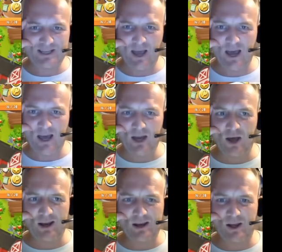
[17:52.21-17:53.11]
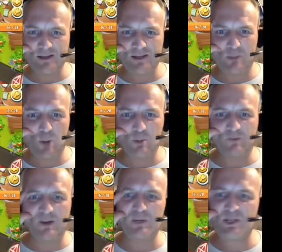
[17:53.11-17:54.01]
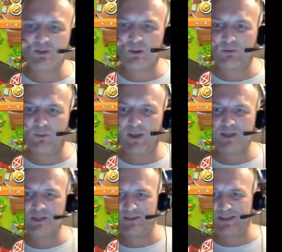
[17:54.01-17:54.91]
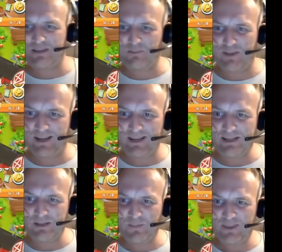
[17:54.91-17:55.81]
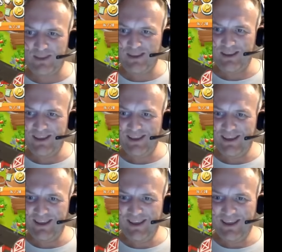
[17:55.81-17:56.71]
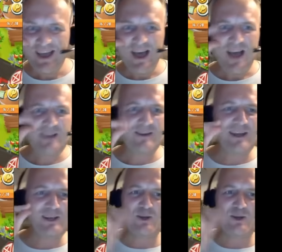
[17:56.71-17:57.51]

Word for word: Uh, not a lot at the moment. We've only been streaming for about seventeen minutes. Greg looks too